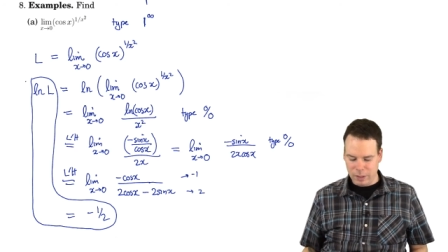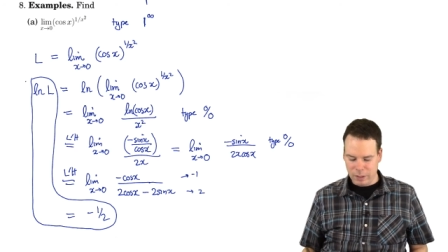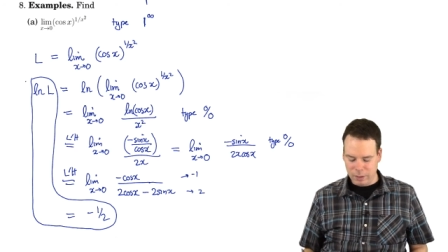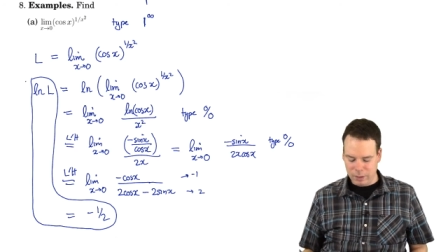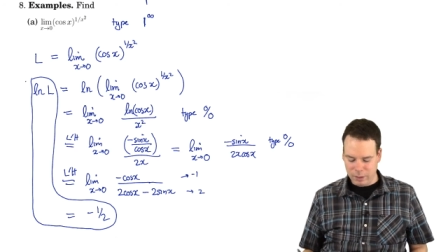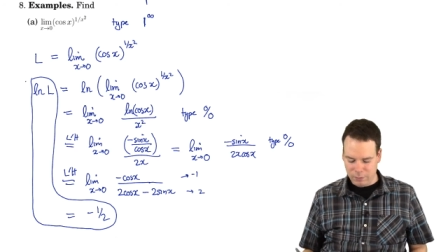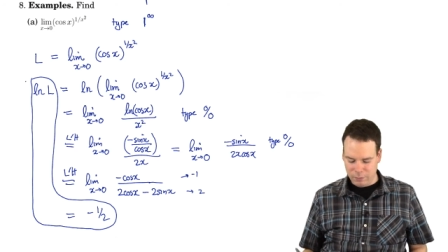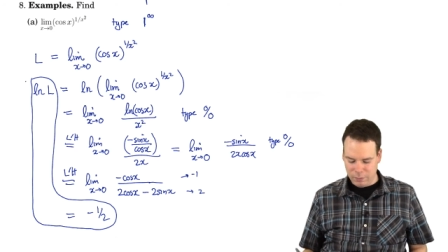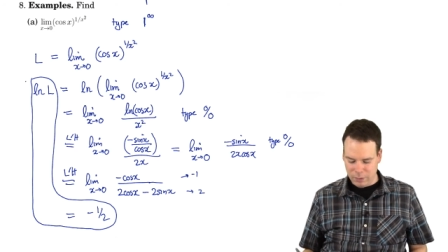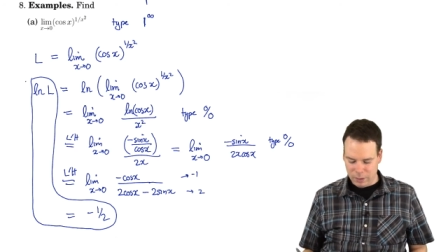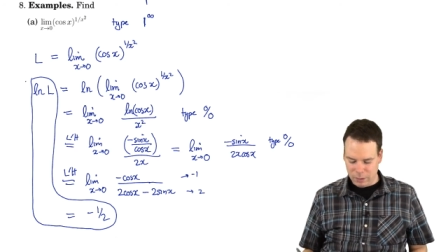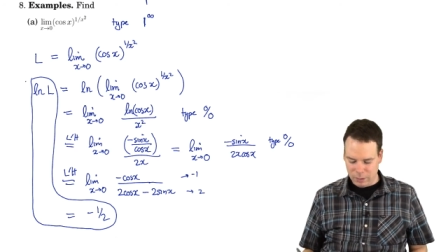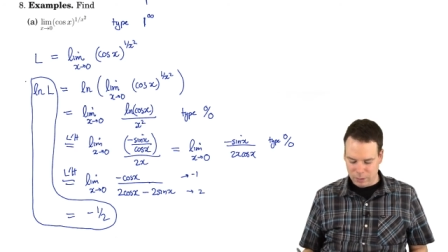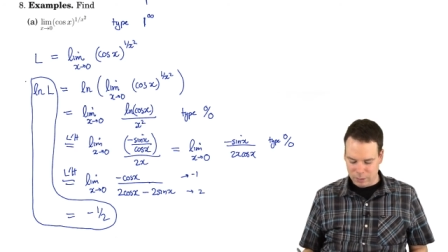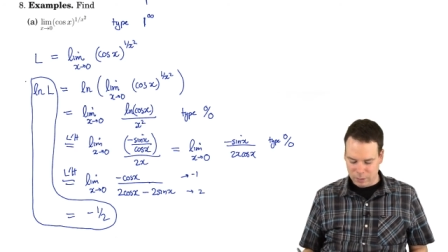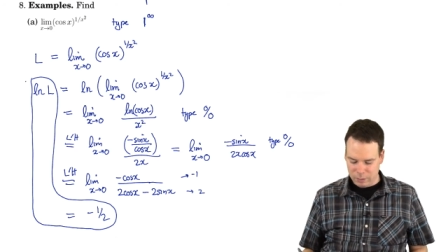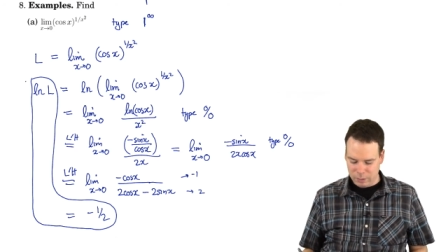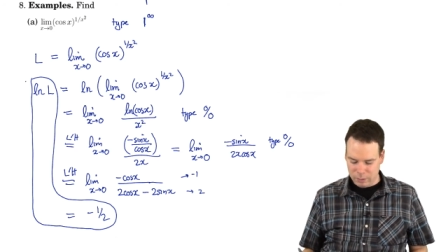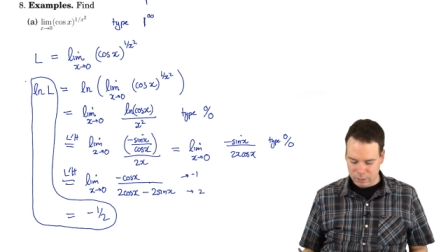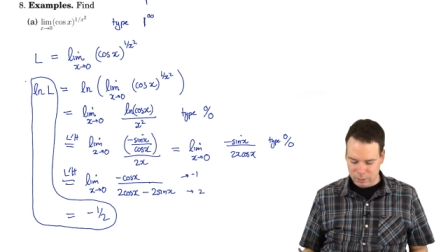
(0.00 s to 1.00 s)
ln of
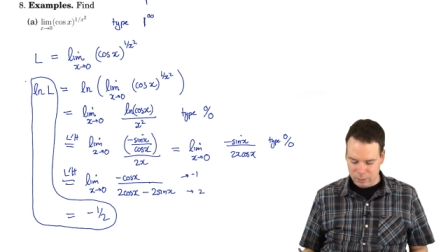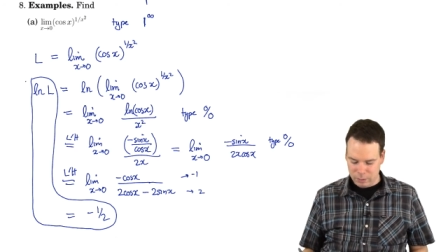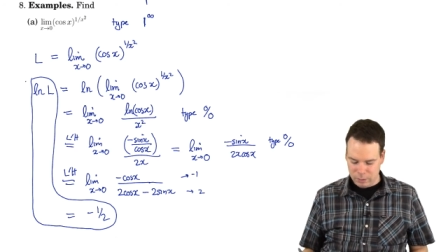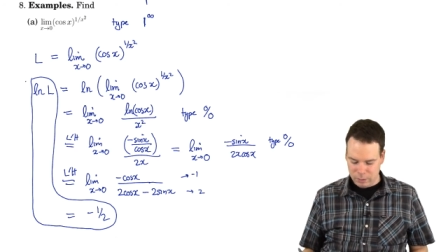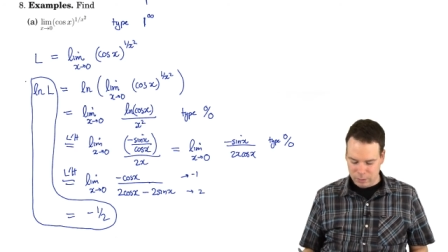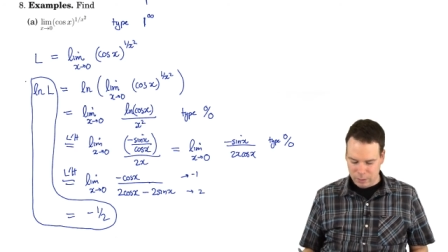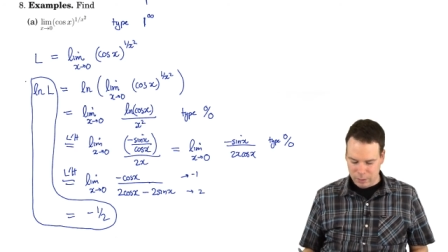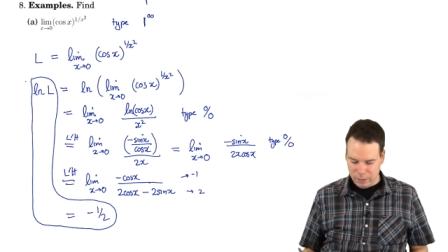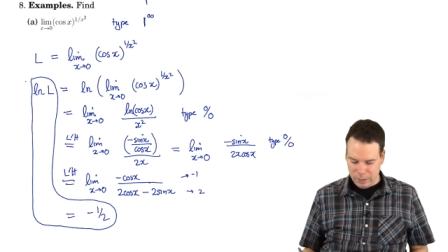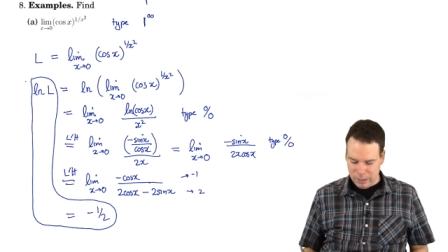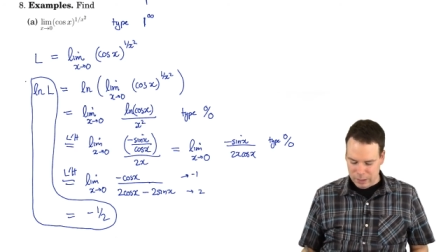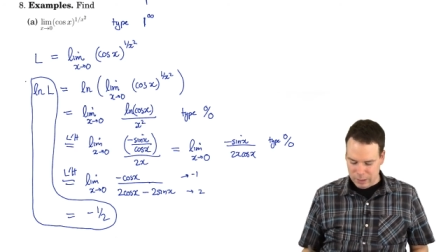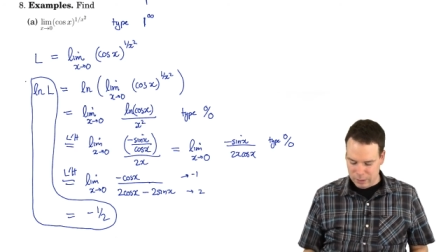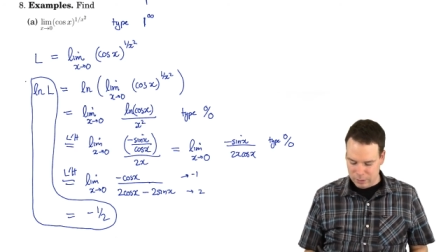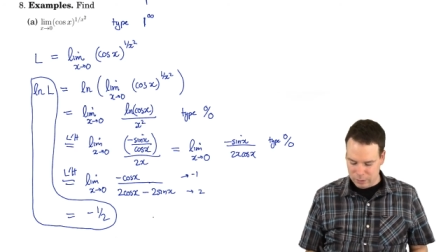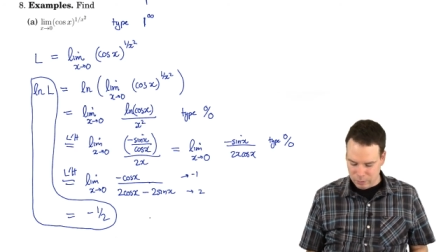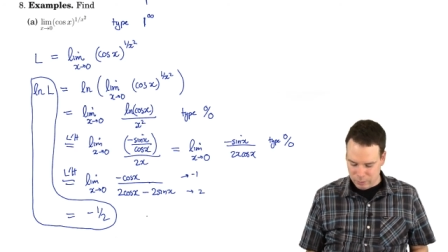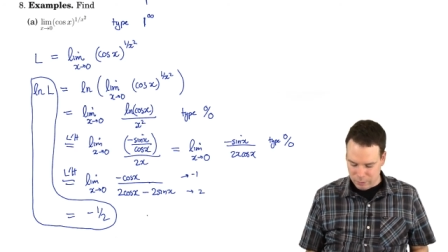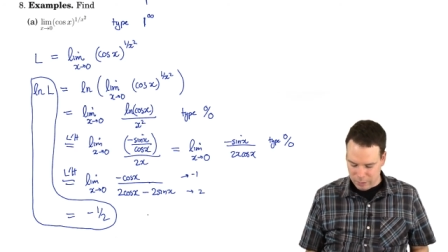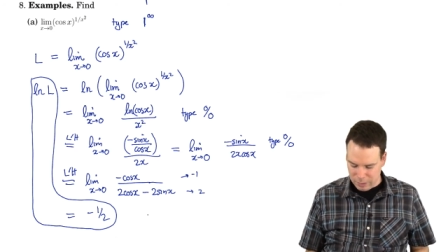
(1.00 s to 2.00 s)
L.
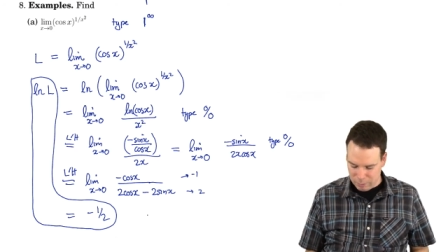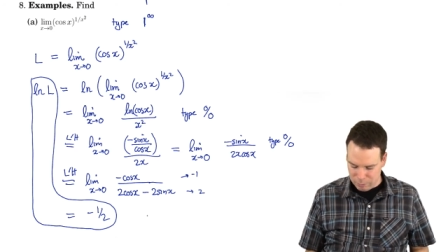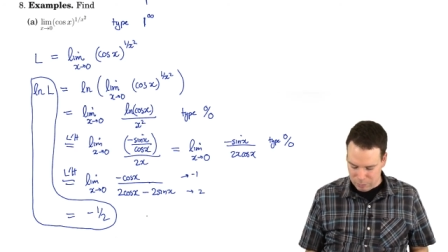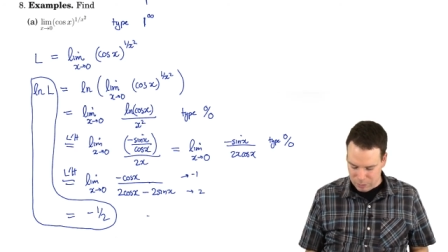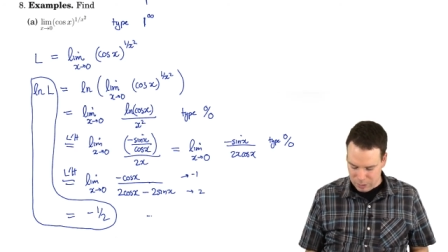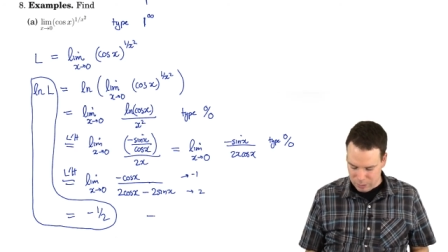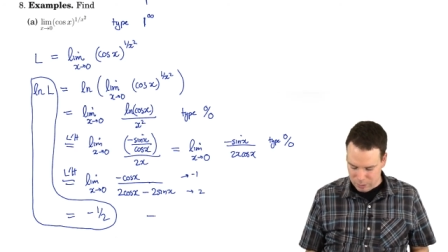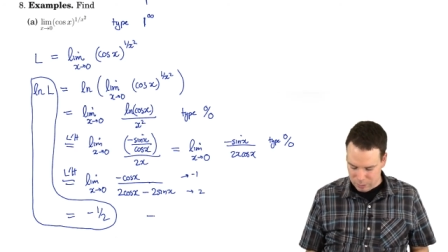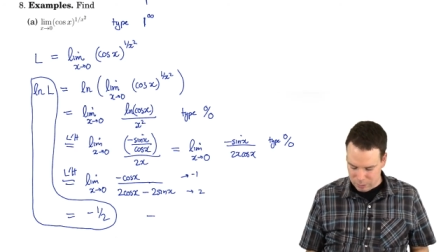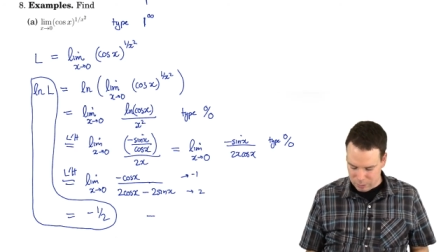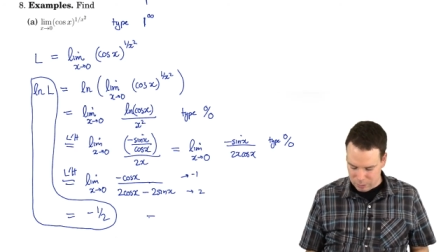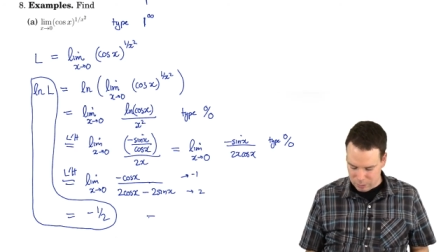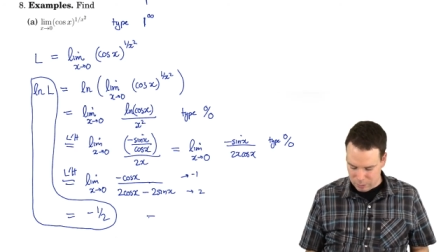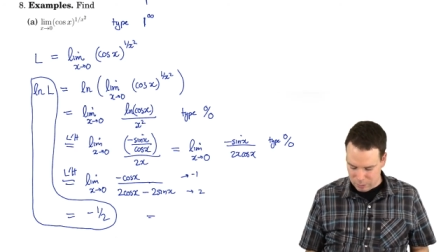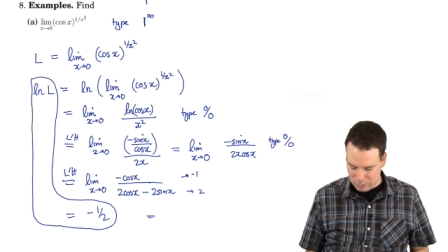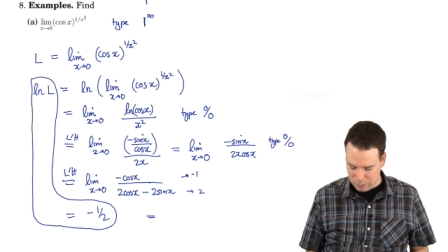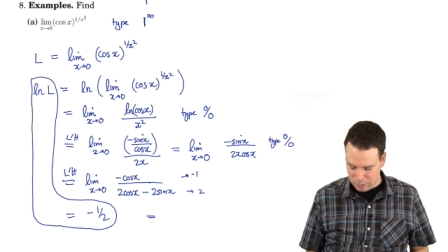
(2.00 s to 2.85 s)
And so that means